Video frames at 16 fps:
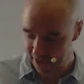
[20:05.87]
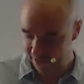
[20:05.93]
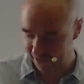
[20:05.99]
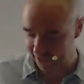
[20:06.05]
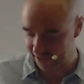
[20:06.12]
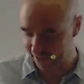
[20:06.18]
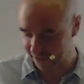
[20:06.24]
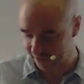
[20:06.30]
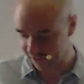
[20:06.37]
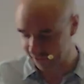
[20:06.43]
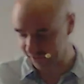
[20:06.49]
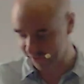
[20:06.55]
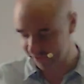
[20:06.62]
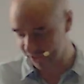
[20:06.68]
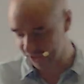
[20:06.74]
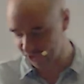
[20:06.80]
this is the
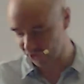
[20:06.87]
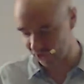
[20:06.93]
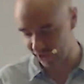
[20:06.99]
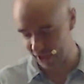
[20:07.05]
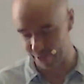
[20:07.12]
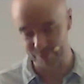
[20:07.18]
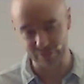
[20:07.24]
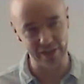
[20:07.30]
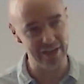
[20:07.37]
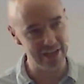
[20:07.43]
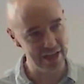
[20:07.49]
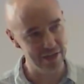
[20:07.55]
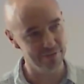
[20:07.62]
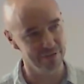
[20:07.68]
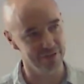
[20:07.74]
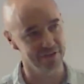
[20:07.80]
decision that
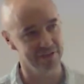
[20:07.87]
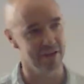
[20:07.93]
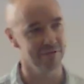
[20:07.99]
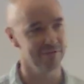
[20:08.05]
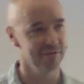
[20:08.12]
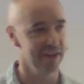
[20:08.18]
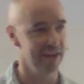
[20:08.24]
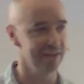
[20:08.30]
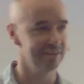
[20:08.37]
believers have